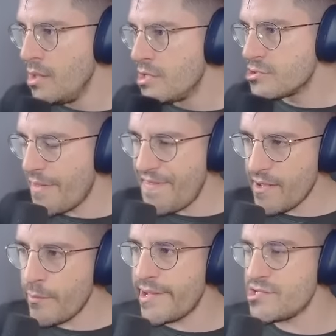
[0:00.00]
So I
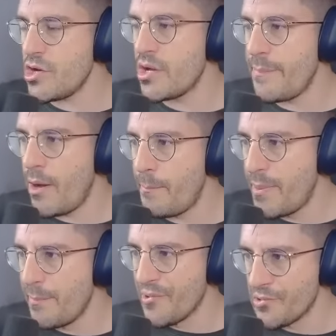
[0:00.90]
think we can talk about
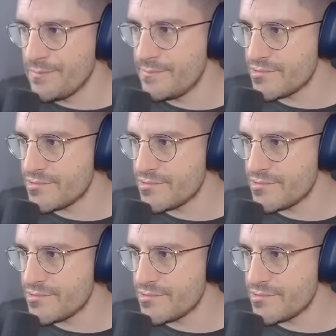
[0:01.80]
people.